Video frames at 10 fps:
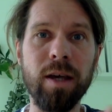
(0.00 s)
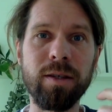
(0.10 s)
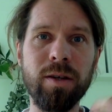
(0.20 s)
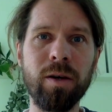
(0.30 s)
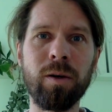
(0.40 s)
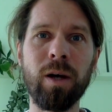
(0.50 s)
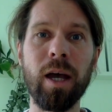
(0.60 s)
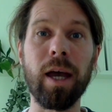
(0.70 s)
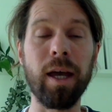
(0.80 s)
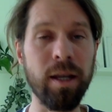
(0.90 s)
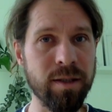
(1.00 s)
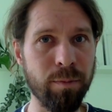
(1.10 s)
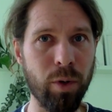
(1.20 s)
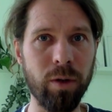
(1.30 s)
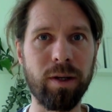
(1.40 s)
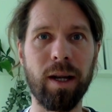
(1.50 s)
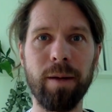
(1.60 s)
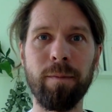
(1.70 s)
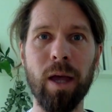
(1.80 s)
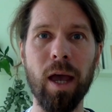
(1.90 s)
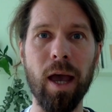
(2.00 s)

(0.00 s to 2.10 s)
So it is a bold claim,